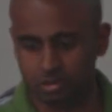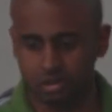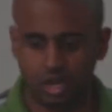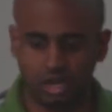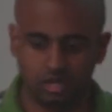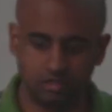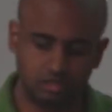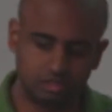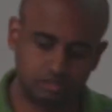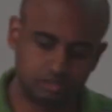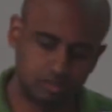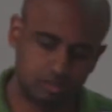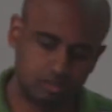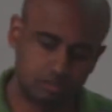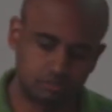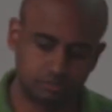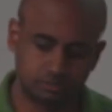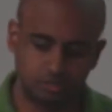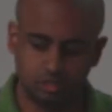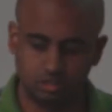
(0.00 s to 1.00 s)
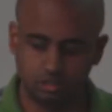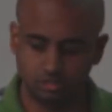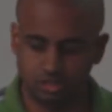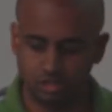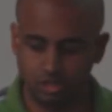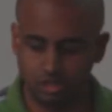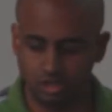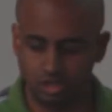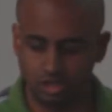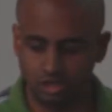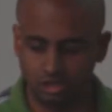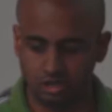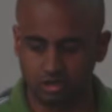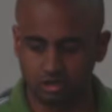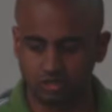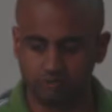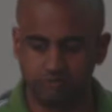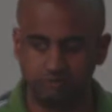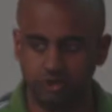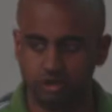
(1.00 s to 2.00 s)
and disturbs the shear layer at
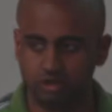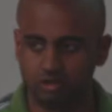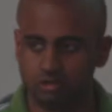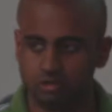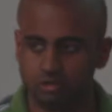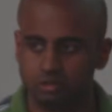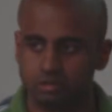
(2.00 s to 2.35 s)
the front.